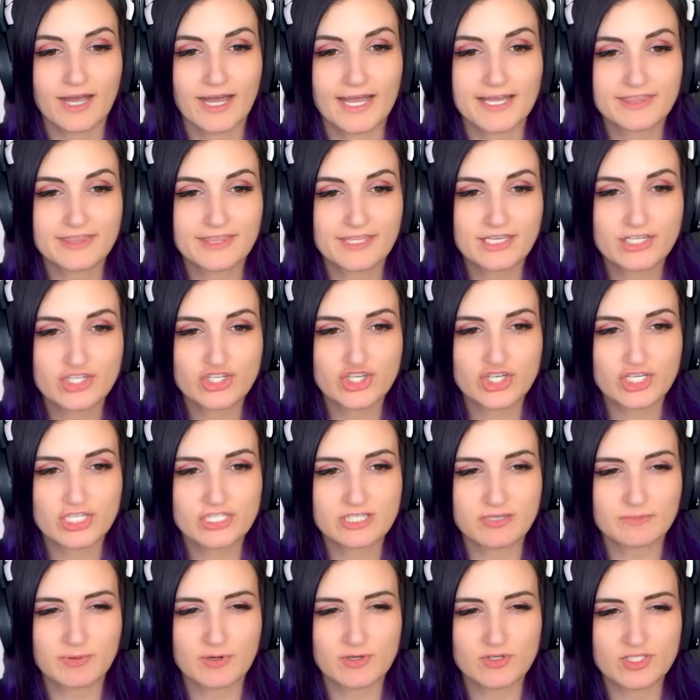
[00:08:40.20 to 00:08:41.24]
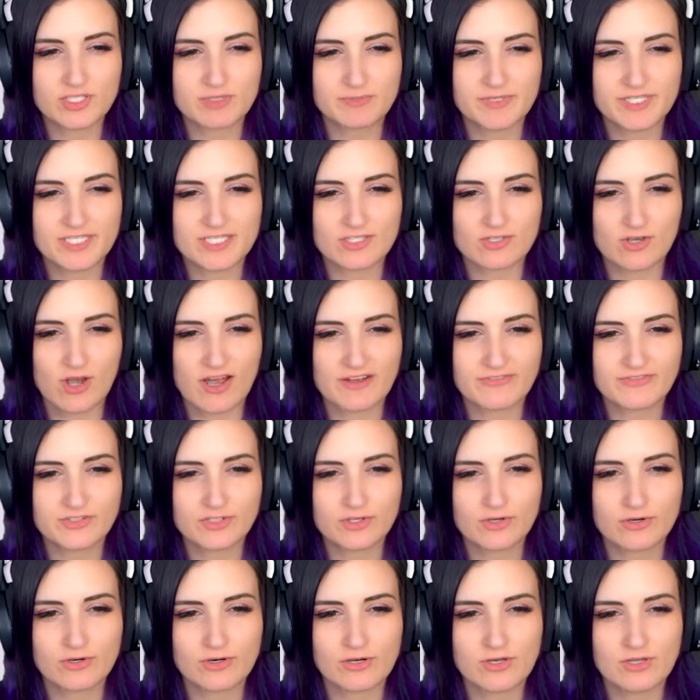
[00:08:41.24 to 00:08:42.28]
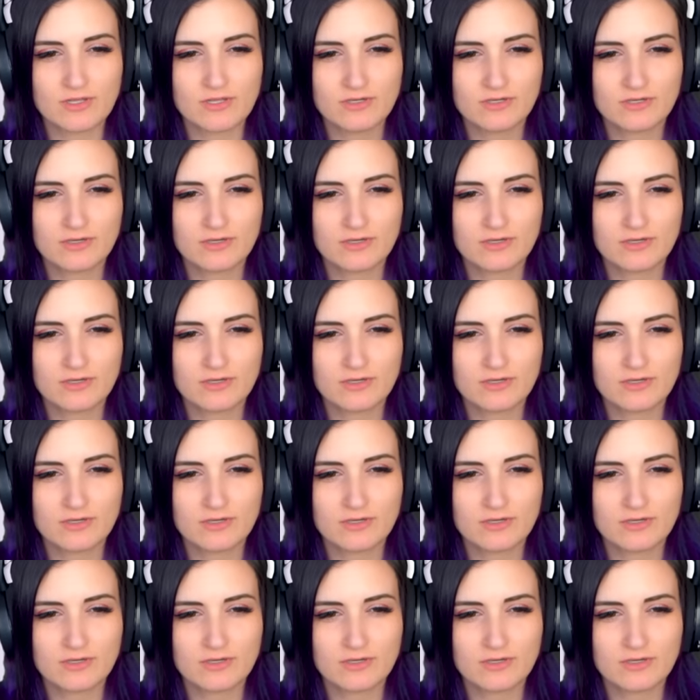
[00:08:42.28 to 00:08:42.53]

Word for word: I think she's supposed to be soft girl.